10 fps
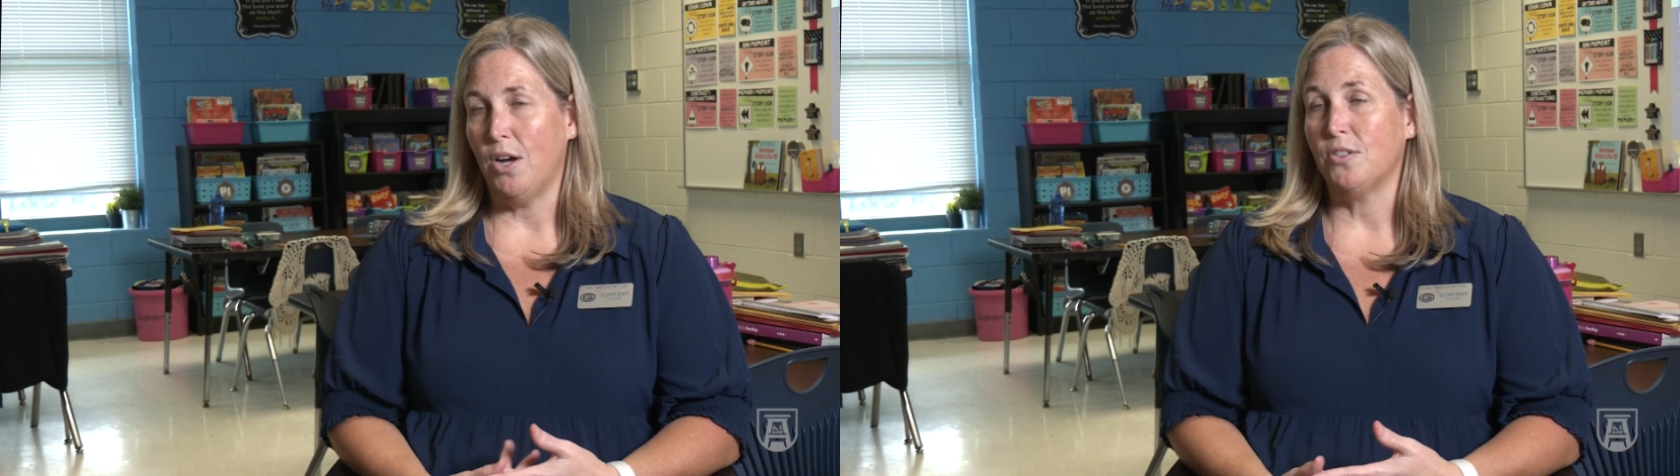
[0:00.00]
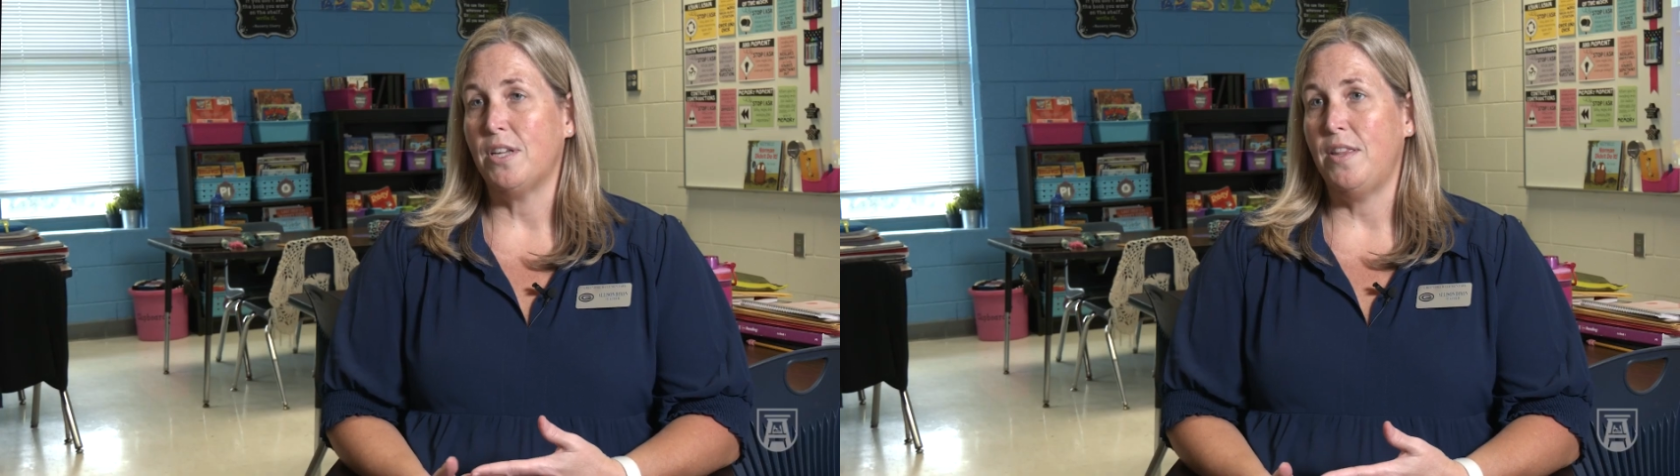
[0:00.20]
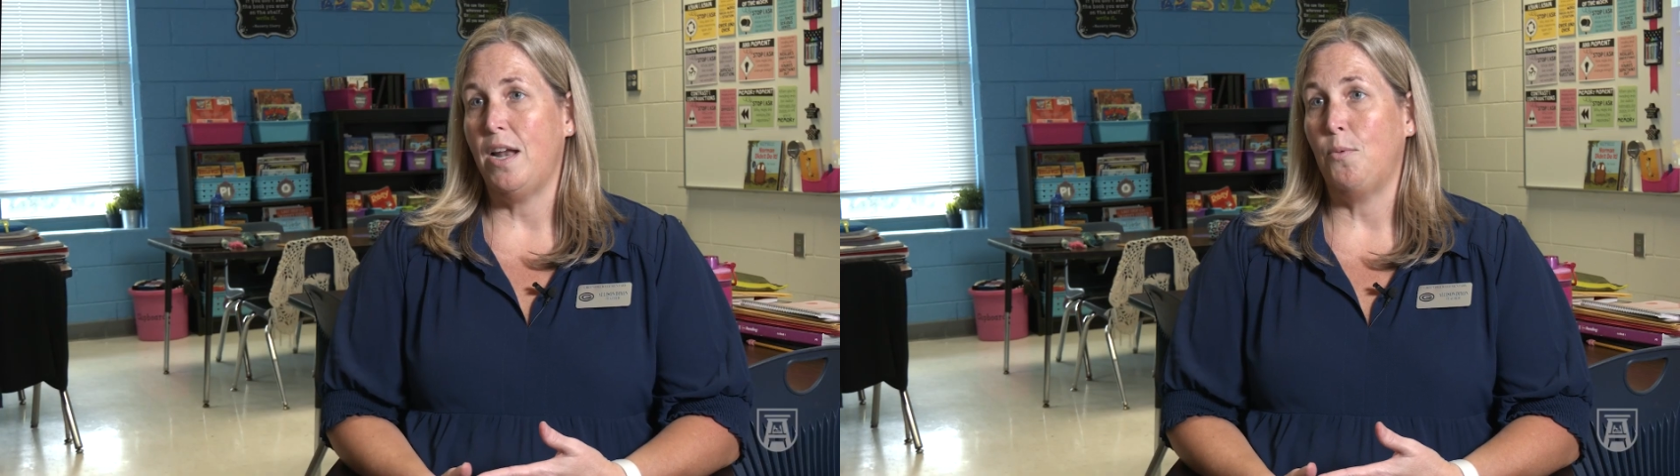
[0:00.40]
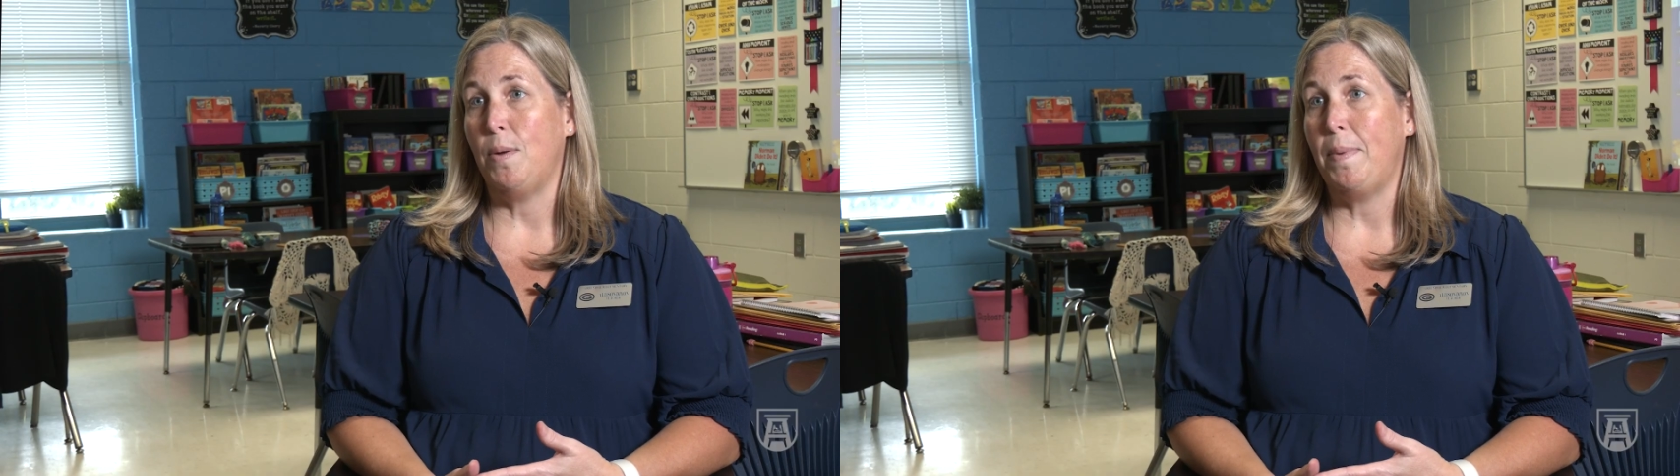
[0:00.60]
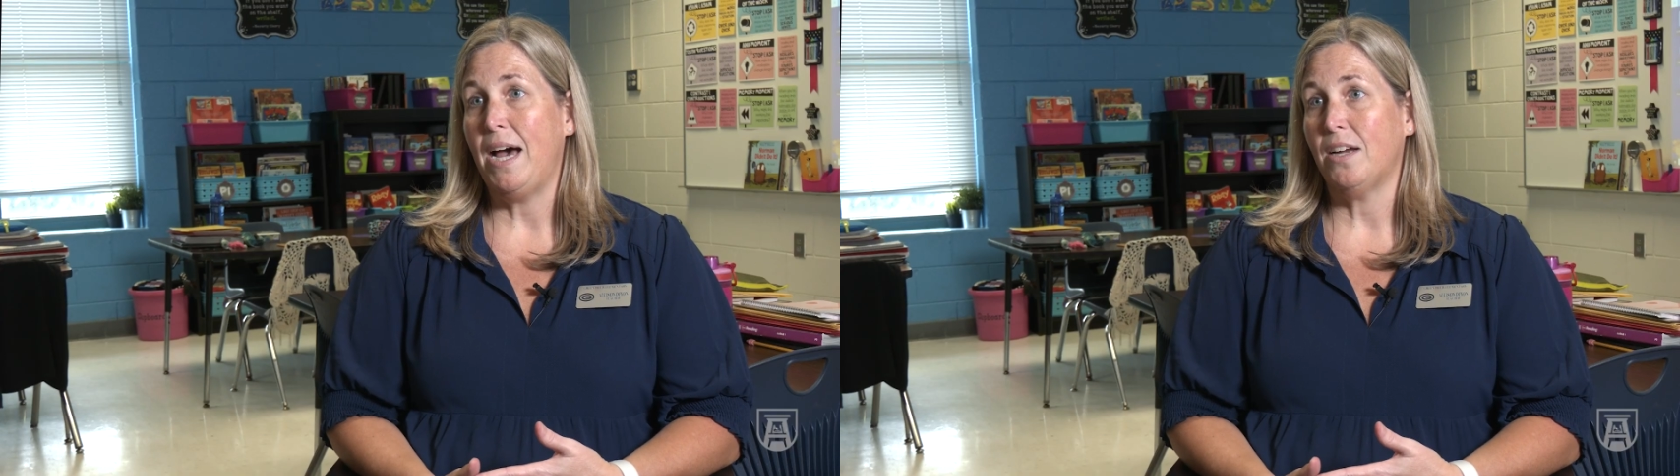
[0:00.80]
else, and then I
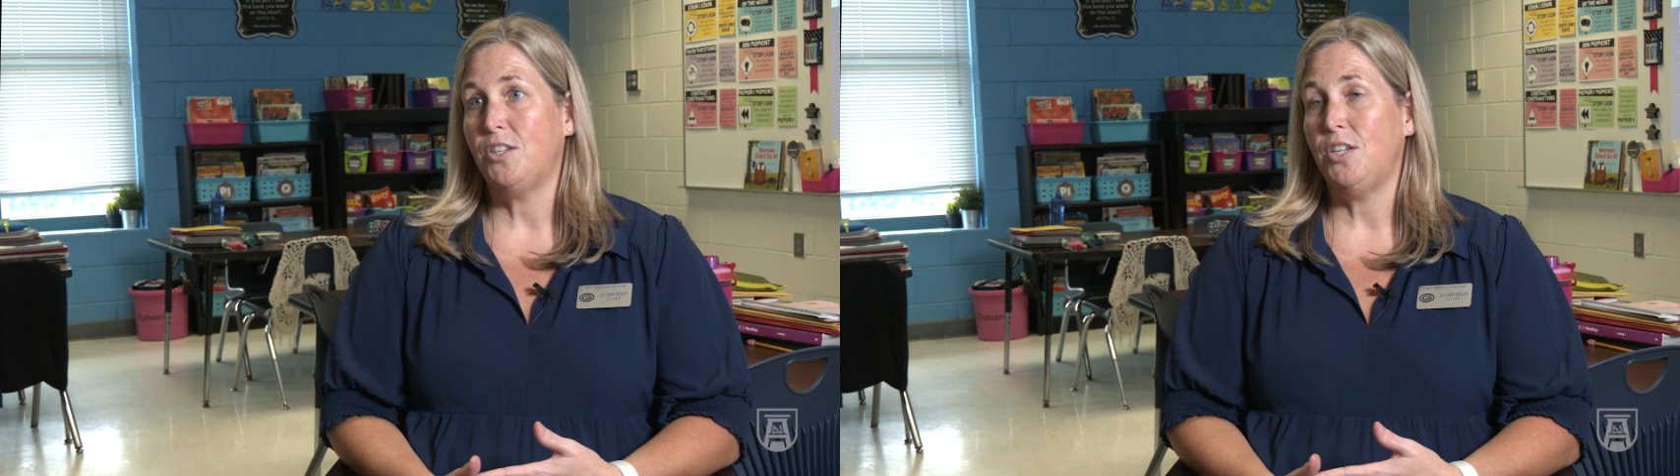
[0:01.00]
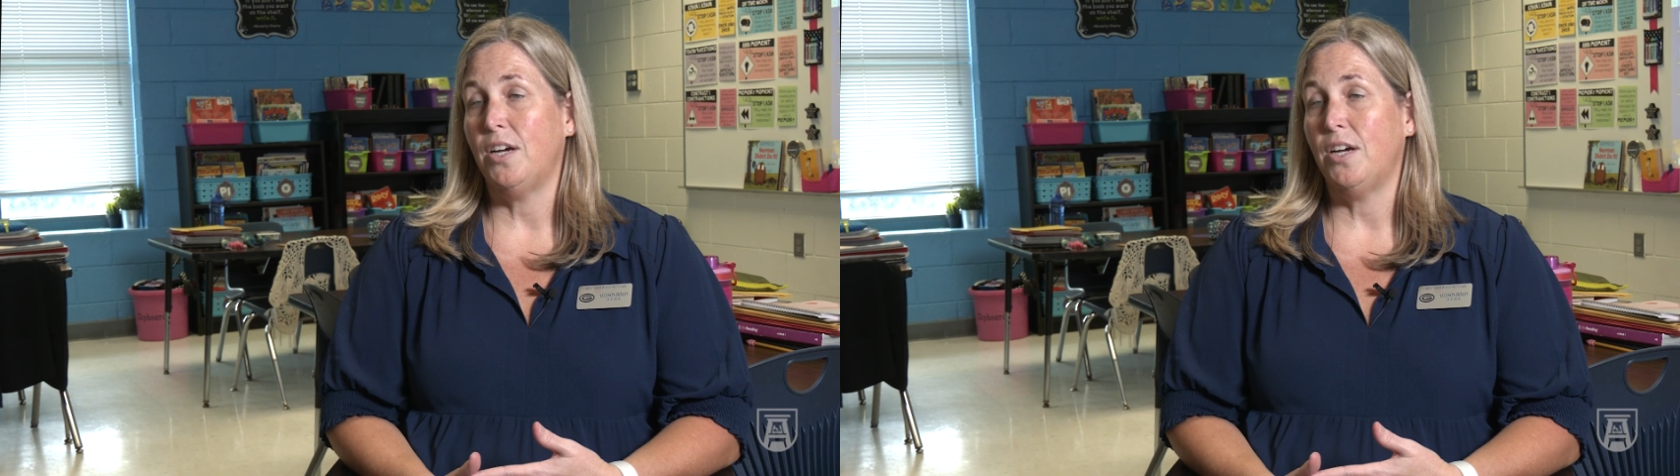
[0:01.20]
went back to